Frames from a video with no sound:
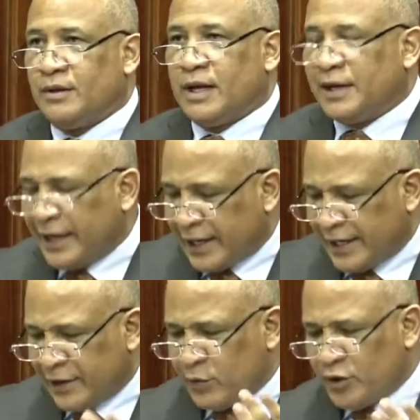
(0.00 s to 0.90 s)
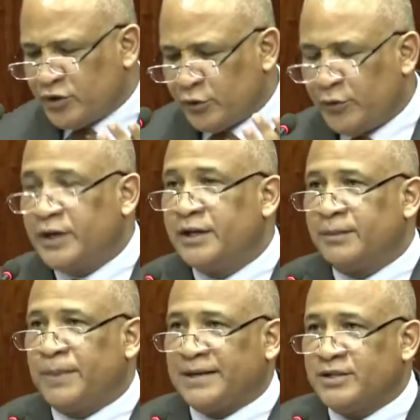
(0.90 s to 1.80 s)
And I want to read
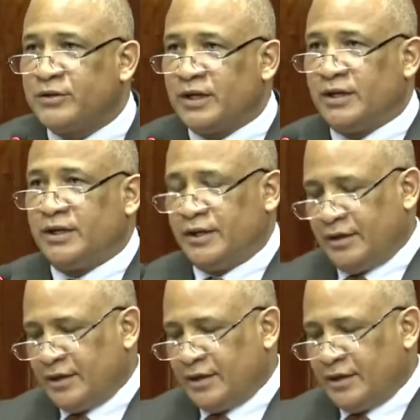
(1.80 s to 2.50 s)
it particularly